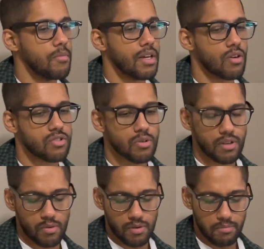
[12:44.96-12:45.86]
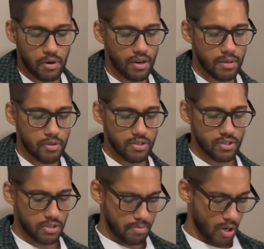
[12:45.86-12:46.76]
And also like when
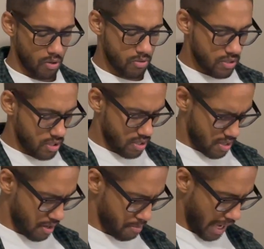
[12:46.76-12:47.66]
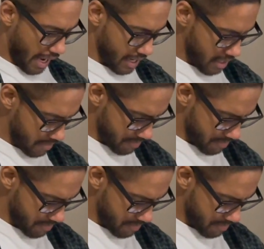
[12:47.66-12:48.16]
bodybuilders pose their back,